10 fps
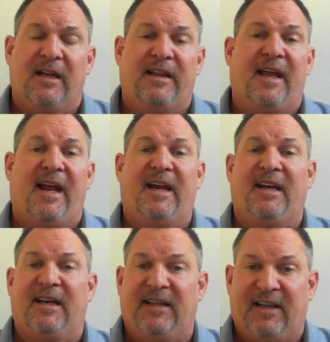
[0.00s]
then
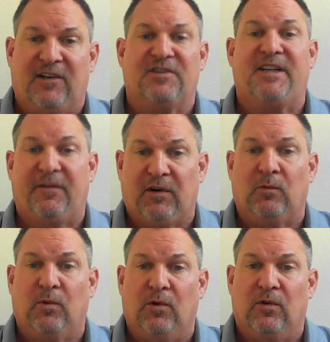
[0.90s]
there's different
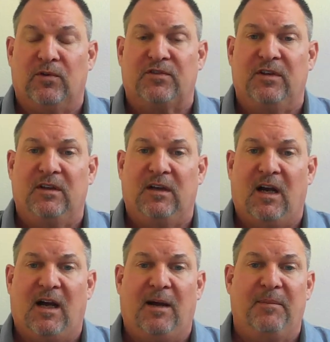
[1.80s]
rules.
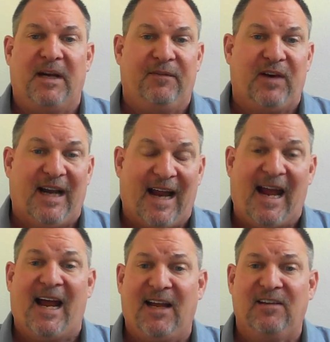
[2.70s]
If it
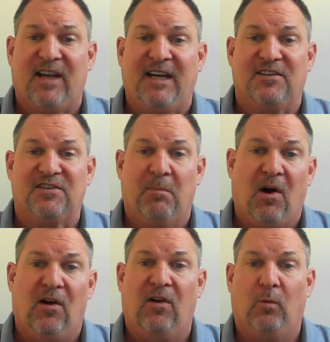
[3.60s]
has a
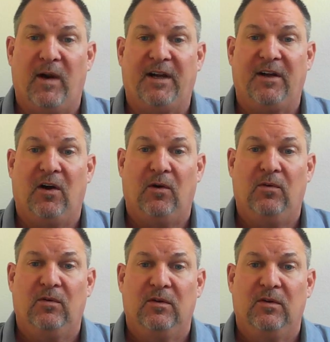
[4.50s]
small window
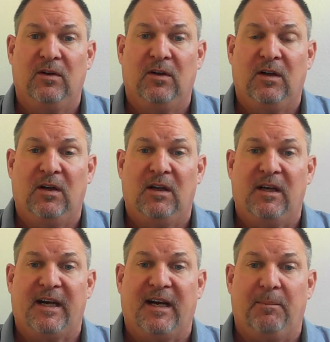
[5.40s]

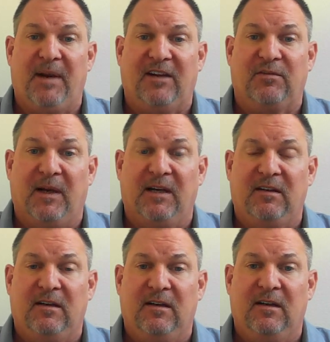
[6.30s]
in a basement,
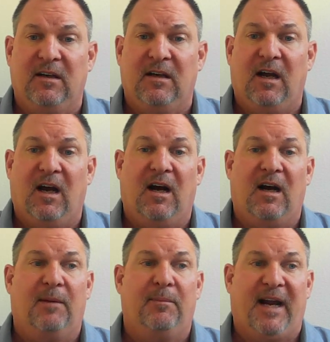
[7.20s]

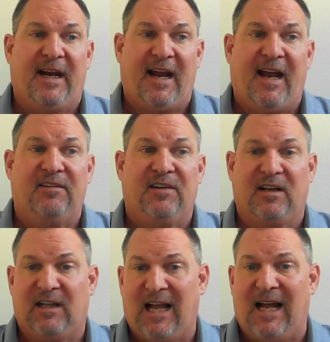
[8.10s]
and it has a
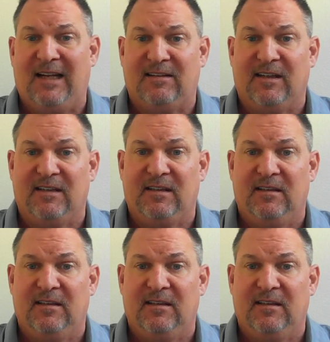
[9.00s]
closet,